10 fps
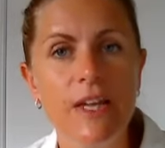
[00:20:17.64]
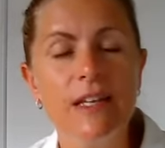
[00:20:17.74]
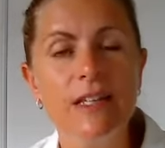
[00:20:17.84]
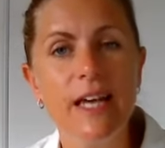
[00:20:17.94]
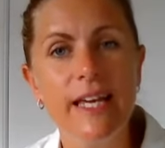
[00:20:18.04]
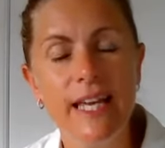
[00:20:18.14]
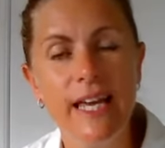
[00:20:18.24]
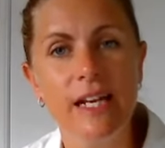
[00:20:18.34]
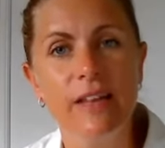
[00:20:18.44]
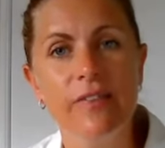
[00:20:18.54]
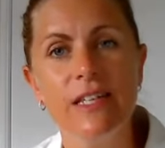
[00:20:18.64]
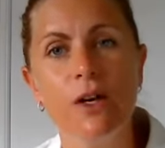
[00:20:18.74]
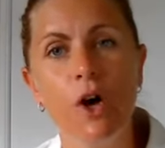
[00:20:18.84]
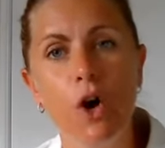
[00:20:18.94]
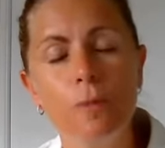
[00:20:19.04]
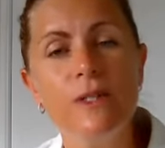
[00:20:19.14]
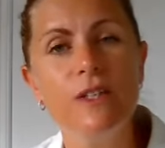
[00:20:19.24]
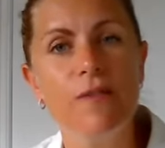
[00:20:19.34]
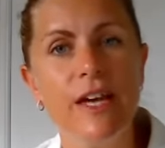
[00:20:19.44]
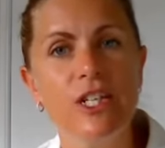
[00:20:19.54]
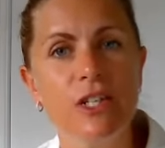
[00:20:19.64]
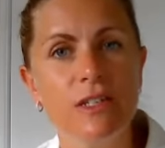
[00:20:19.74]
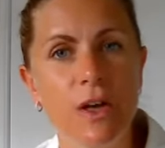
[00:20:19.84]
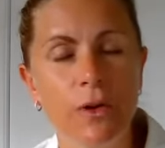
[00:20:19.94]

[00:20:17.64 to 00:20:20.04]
These are observations